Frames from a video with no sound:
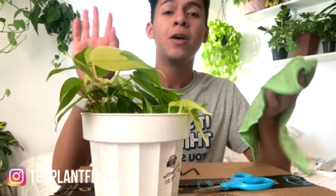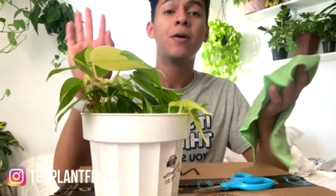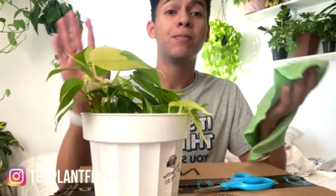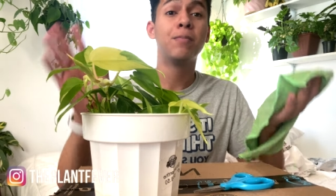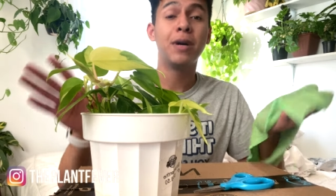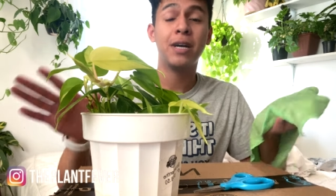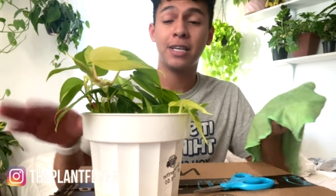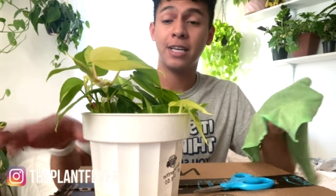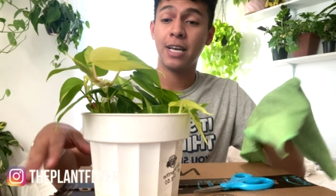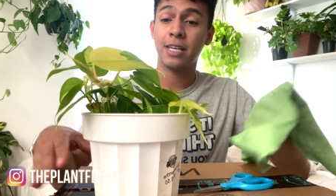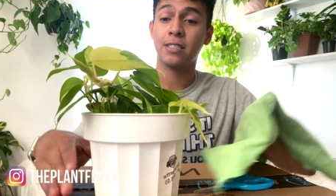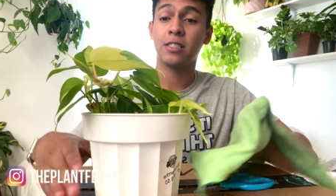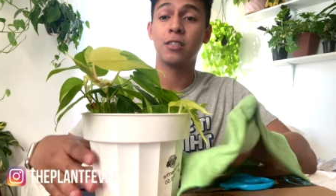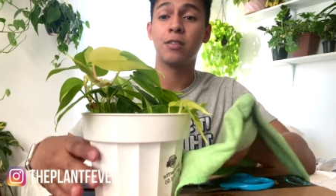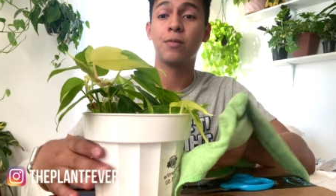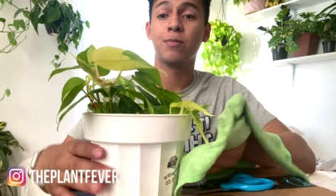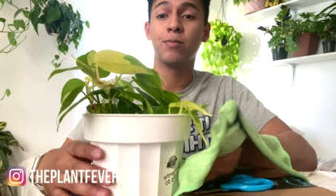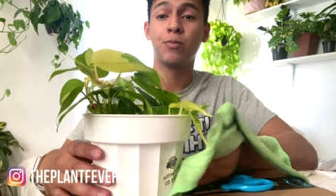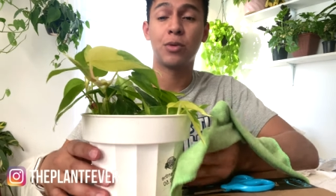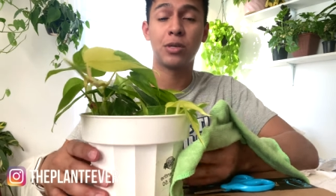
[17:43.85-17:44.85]
but yes
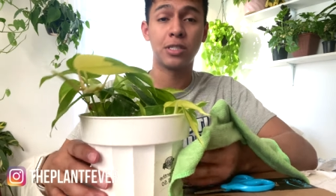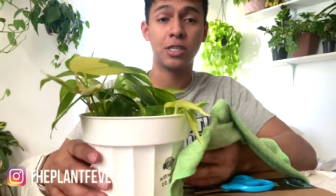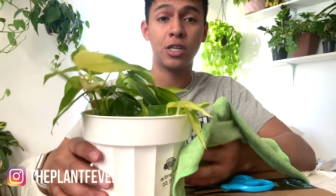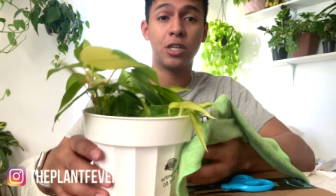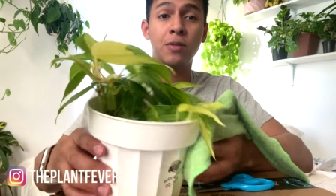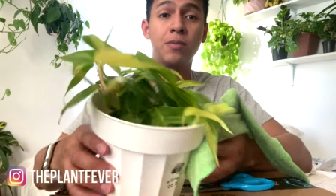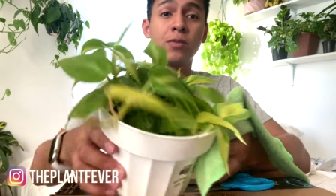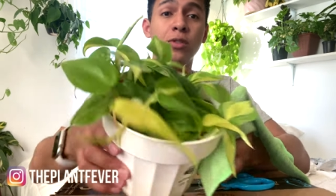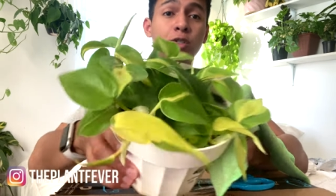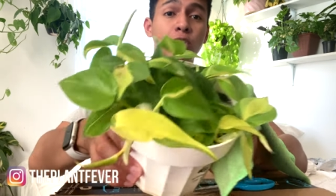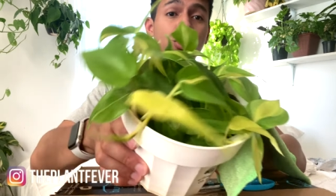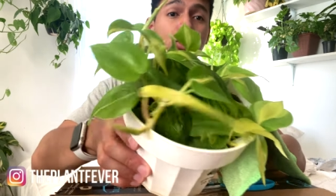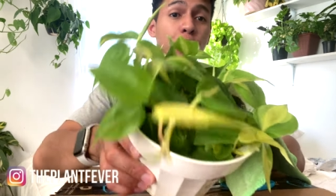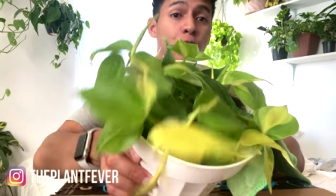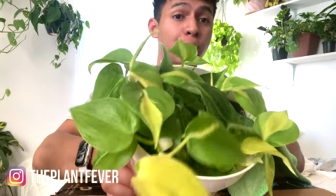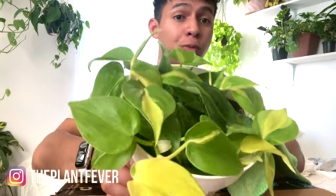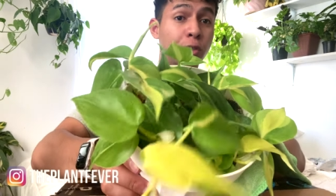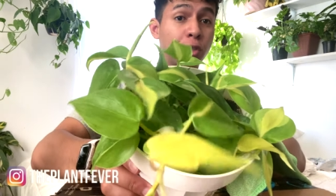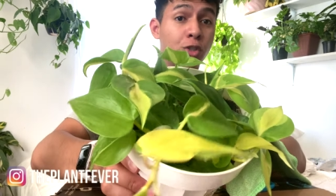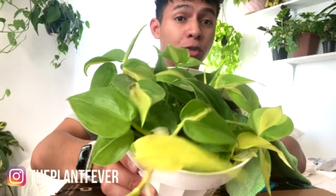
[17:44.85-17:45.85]
Brazil
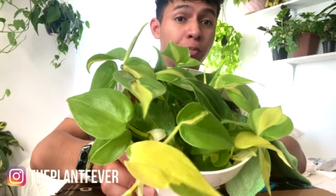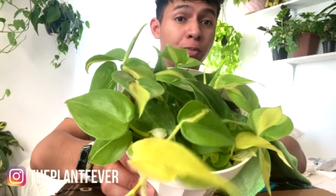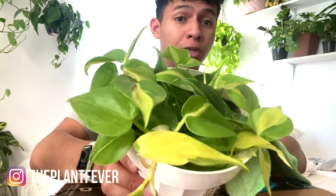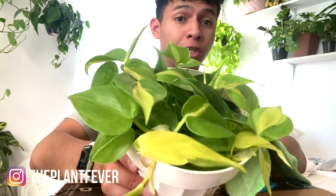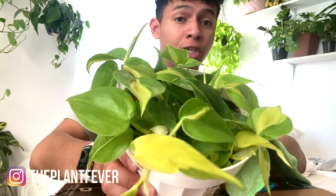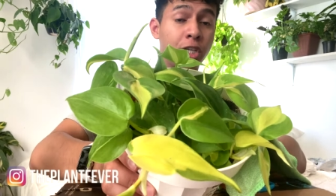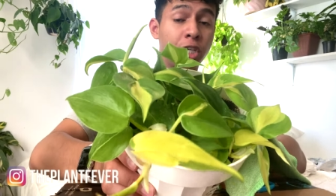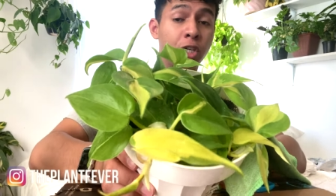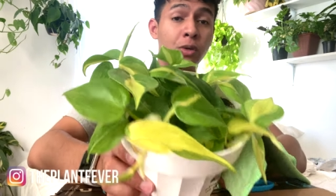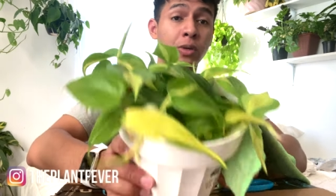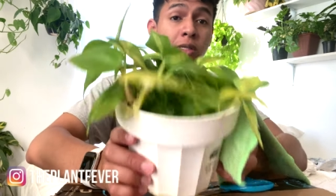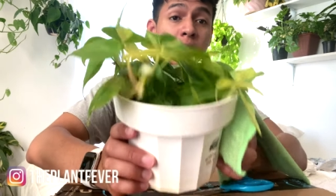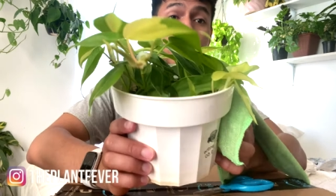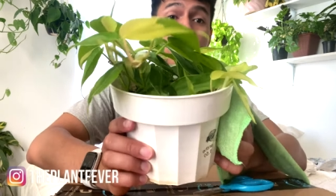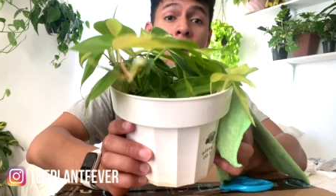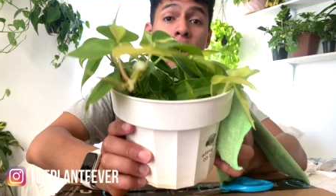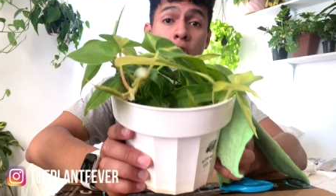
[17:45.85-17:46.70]
super super cute